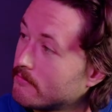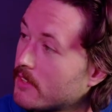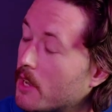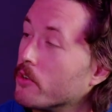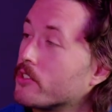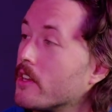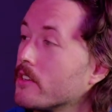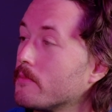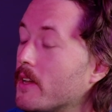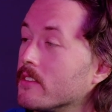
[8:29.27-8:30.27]
I watched
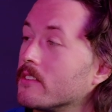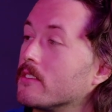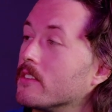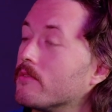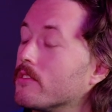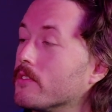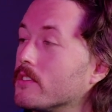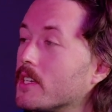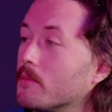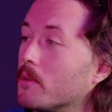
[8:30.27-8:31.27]
Yes Man yesterday for the
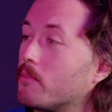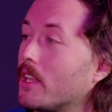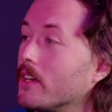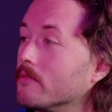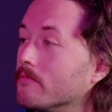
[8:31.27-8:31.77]
first time on a plane.